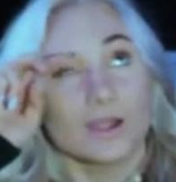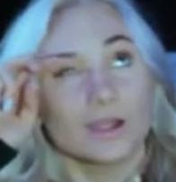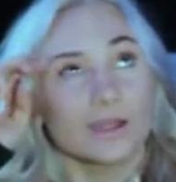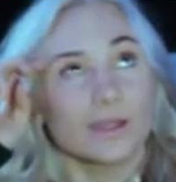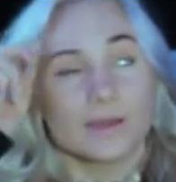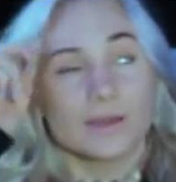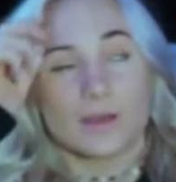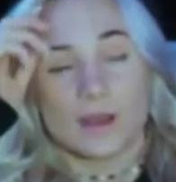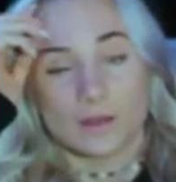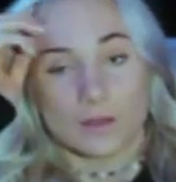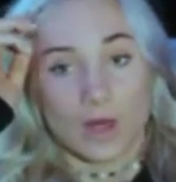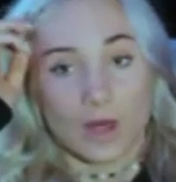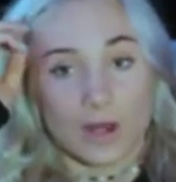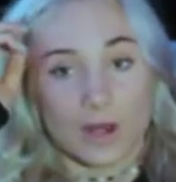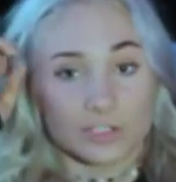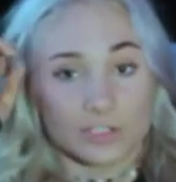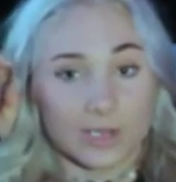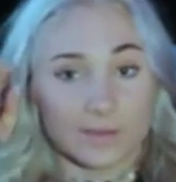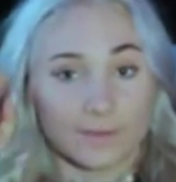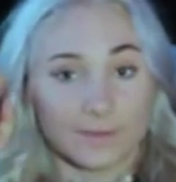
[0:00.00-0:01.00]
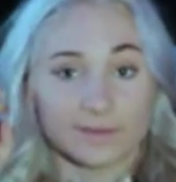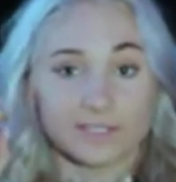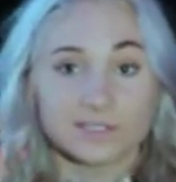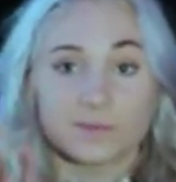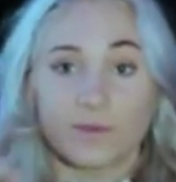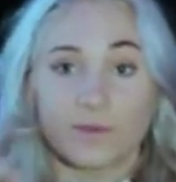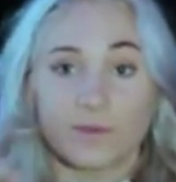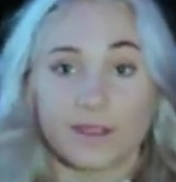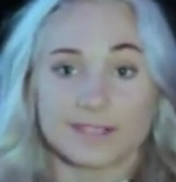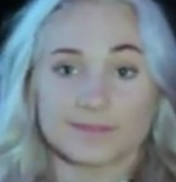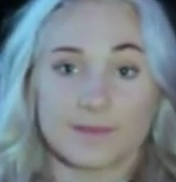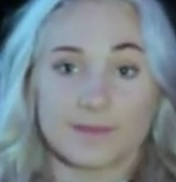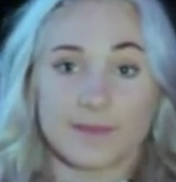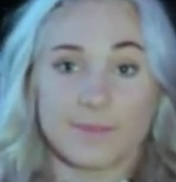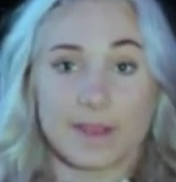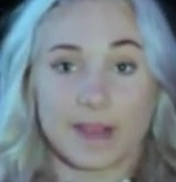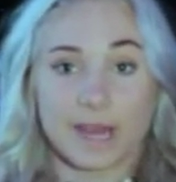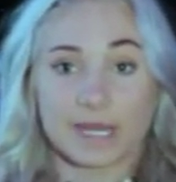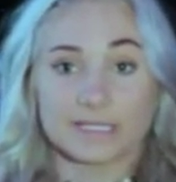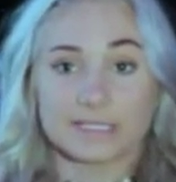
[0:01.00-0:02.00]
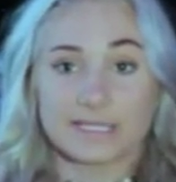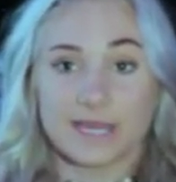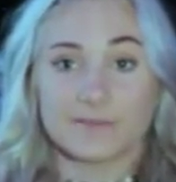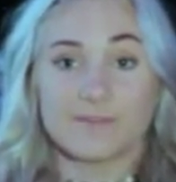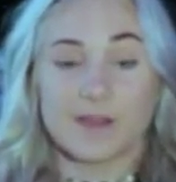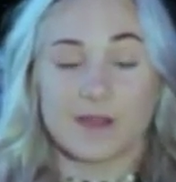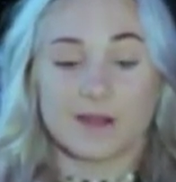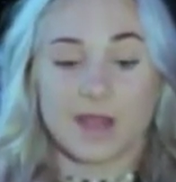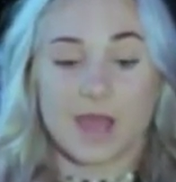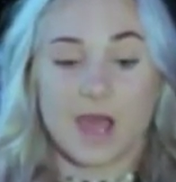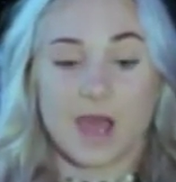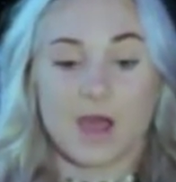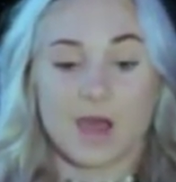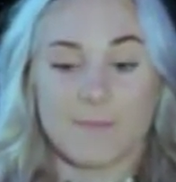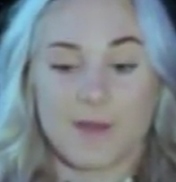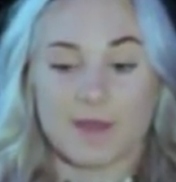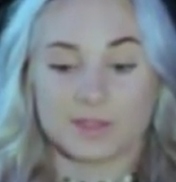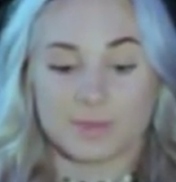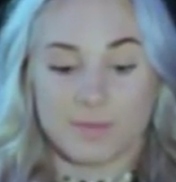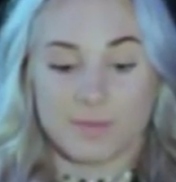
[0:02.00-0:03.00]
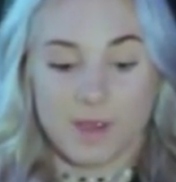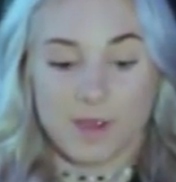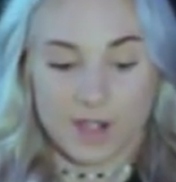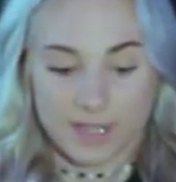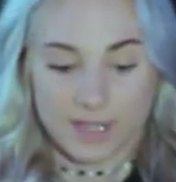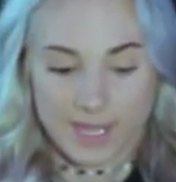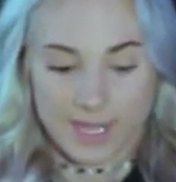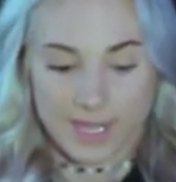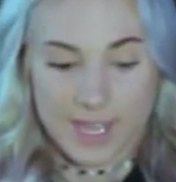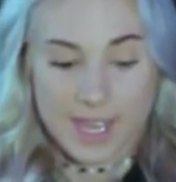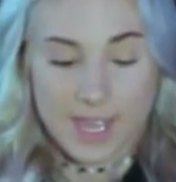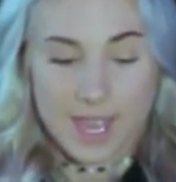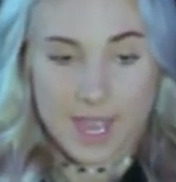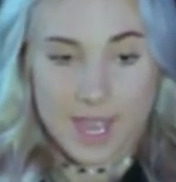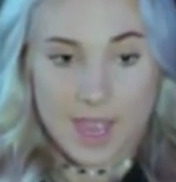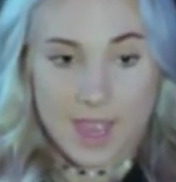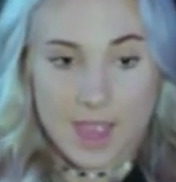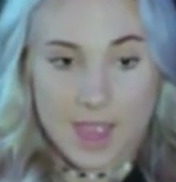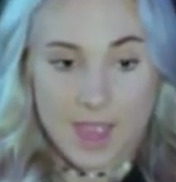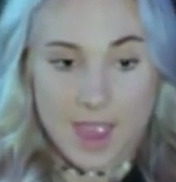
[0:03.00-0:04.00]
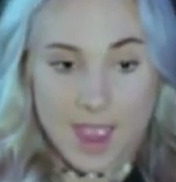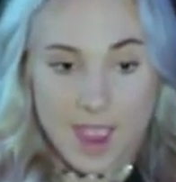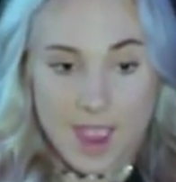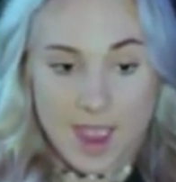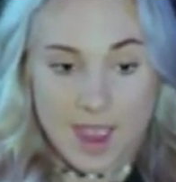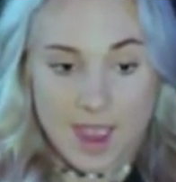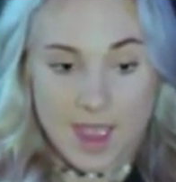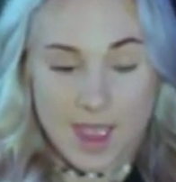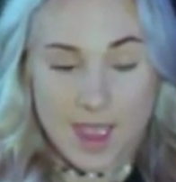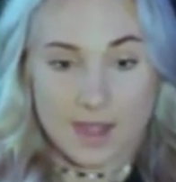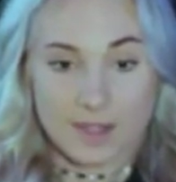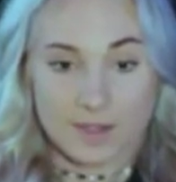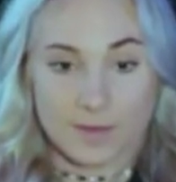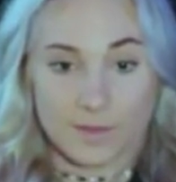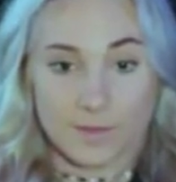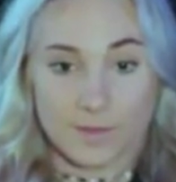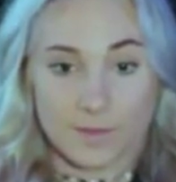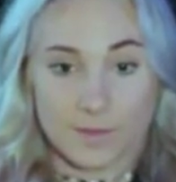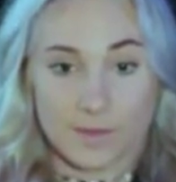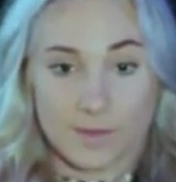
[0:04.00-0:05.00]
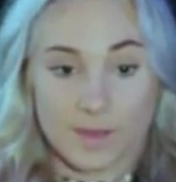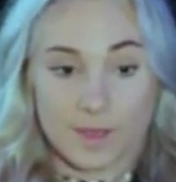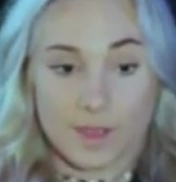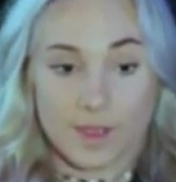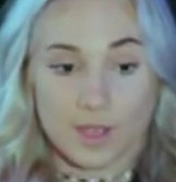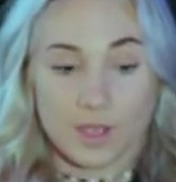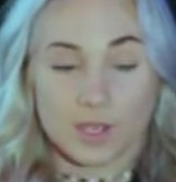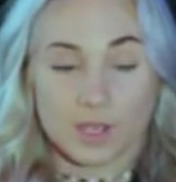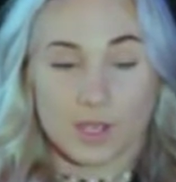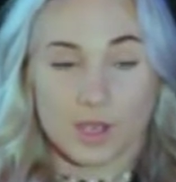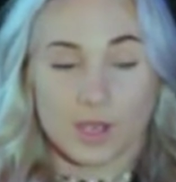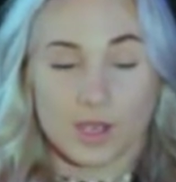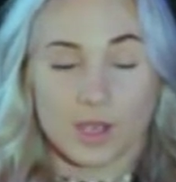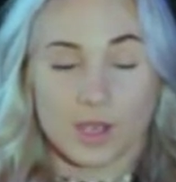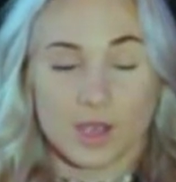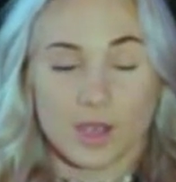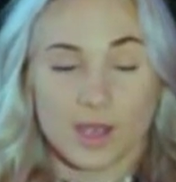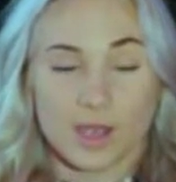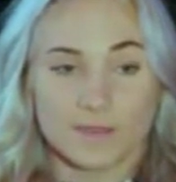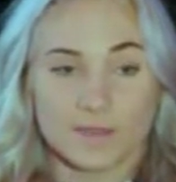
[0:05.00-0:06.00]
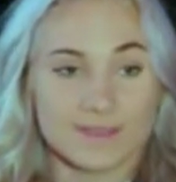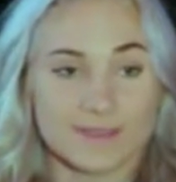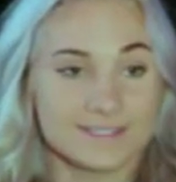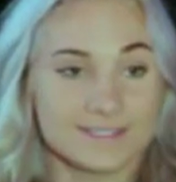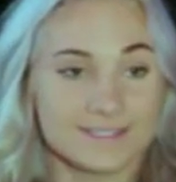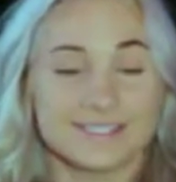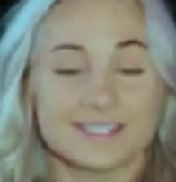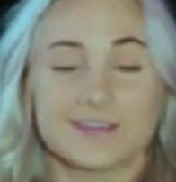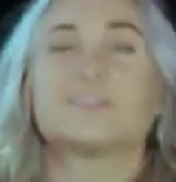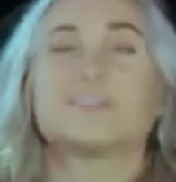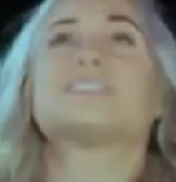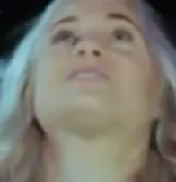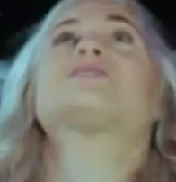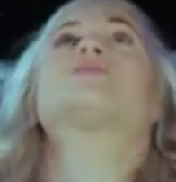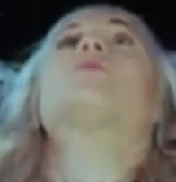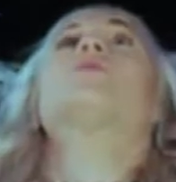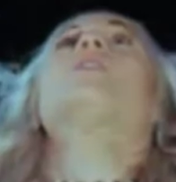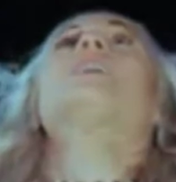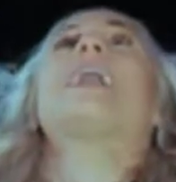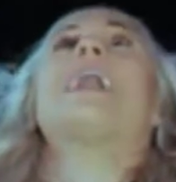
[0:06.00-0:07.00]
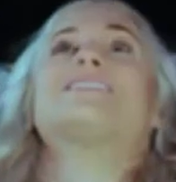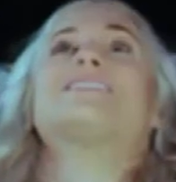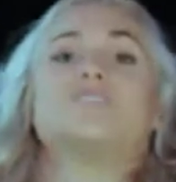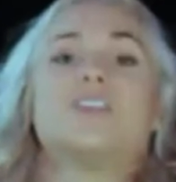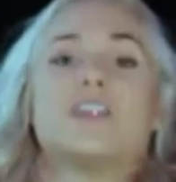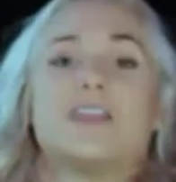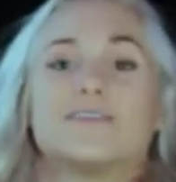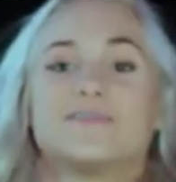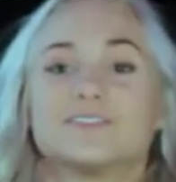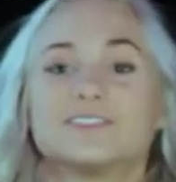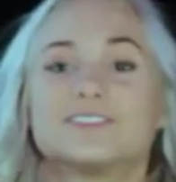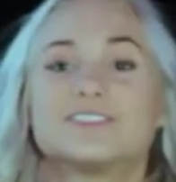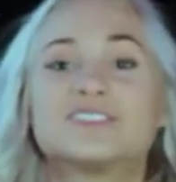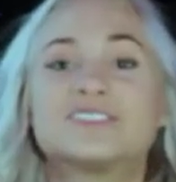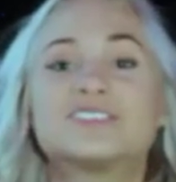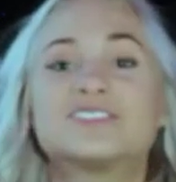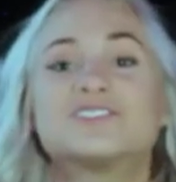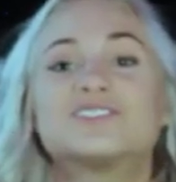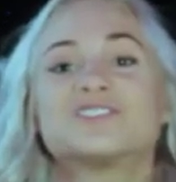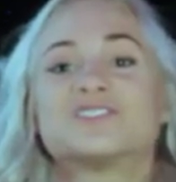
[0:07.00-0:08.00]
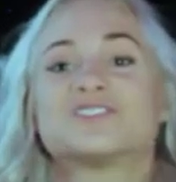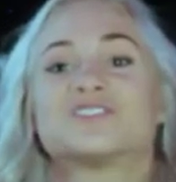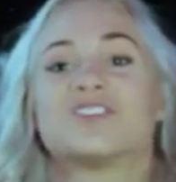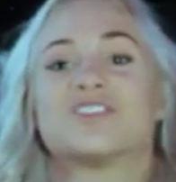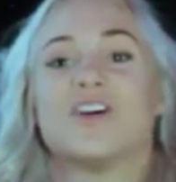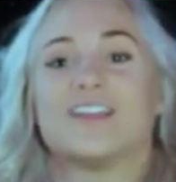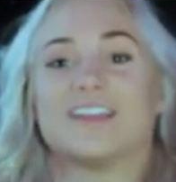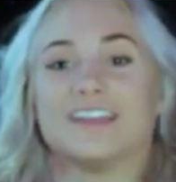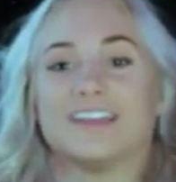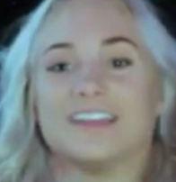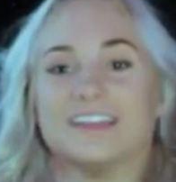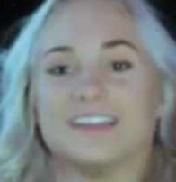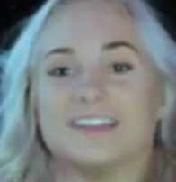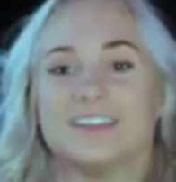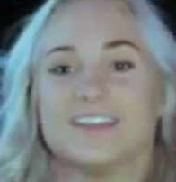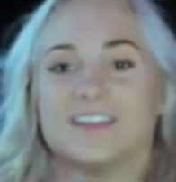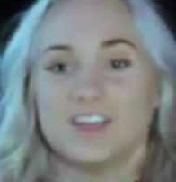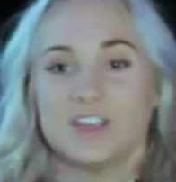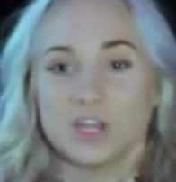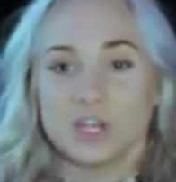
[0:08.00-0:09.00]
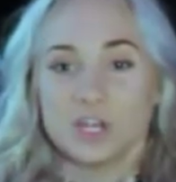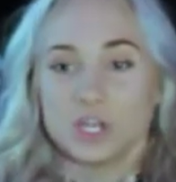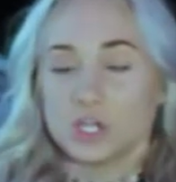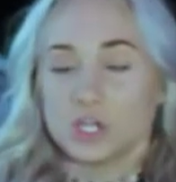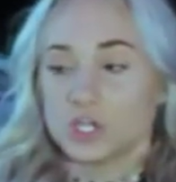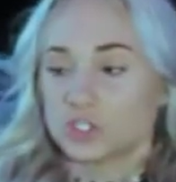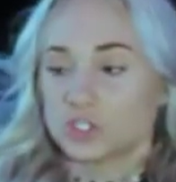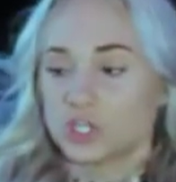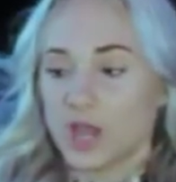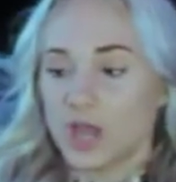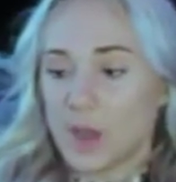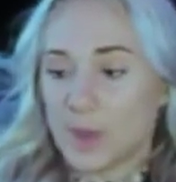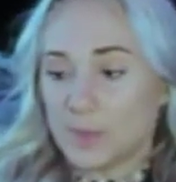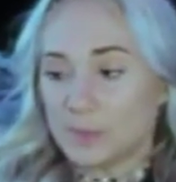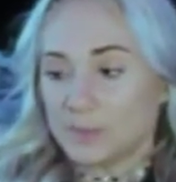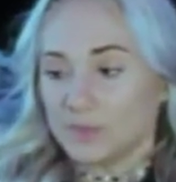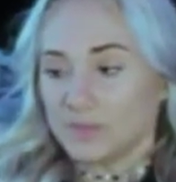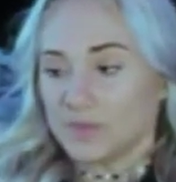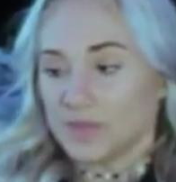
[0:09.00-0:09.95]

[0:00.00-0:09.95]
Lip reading: already in a lot of trouble at this point because my parents had found out about the party. And the story has not even started. So,